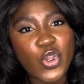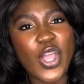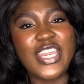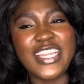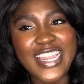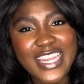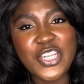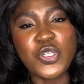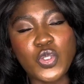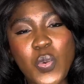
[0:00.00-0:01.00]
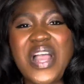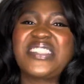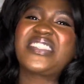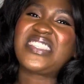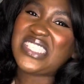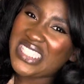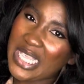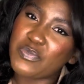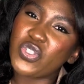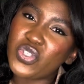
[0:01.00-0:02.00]
and the energy to
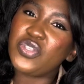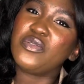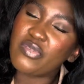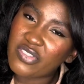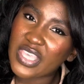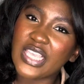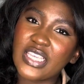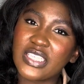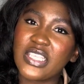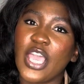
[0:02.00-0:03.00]
accept new things.